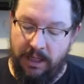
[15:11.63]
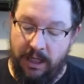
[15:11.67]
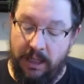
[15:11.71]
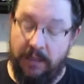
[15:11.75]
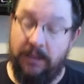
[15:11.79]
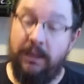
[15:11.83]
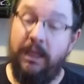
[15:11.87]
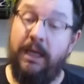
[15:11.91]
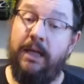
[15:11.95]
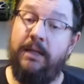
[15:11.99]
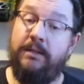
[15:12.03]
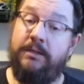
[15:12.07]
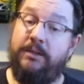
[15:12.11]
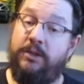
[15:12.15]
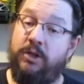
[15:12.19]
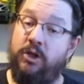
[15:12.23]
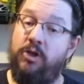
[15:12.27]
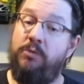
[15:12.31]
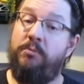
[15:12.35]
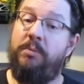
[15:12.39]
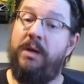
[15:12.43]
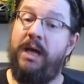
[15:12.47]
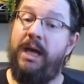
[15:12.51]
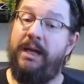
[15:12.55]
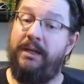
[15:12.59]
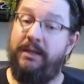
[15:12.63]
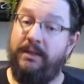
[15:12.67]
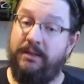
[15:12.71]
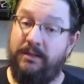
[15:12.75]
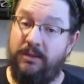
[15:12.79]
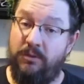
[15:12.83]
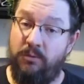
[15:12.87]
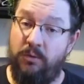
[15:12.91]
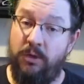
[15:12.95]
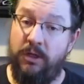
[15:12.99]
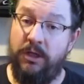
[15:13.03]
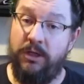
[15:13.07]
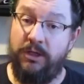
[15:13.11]
unless Joe Biden is
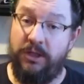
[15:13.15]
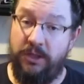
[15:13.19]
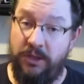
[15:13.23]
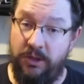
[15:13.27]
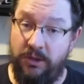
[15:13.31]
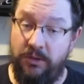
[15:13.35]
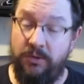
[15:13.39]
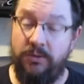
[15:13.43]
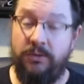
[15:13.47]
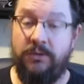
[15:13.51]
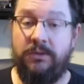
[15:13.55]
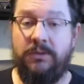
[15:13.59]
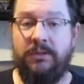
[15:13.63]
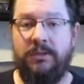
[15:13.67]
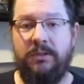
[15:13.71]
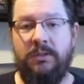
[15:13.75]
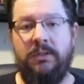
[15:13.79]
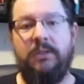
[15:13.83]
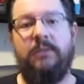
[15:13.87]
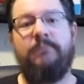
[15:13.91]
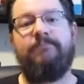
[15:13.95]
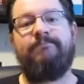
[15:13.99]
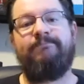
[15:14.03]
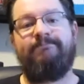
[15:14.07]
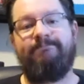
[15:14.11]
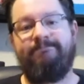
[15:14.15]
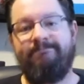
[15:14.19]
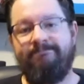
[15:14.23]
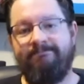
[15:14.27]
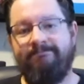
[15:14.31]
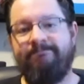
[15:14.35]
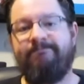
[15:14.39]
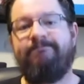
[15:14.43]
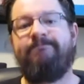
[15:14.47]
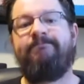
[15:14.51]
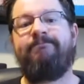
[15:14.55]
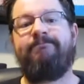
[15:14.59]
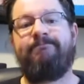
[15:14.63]
the one accused.
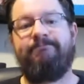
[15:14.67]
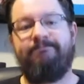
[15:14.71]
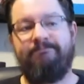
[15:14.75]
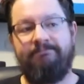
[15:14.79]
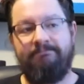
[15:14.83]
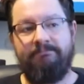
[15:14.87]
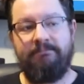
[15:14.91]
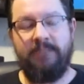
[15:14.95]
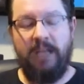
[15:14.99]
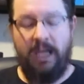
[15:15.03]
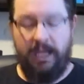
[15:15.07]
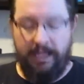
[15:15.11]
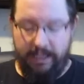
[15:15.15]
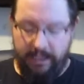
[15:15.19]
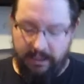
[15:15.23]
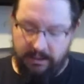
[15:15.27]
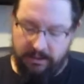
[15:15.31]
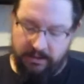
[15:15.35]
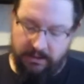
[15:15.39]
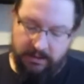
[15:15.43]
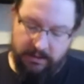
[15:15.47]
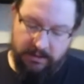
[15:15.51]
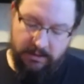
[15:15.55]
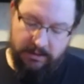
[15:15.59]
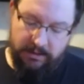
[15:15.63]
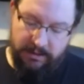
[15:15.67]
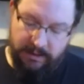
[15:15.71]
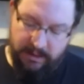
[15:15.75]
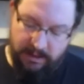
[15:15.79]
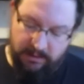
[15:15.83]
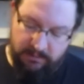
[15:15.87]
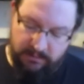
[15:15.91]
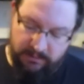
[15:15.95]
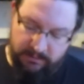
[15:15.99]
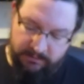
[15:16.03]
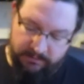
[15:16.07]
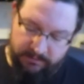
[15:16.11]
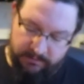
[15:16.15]
I hear you on
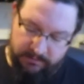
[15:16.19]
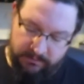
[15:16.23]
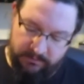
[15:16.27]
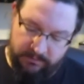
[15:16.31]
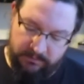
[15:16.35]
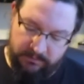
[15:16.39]
that one.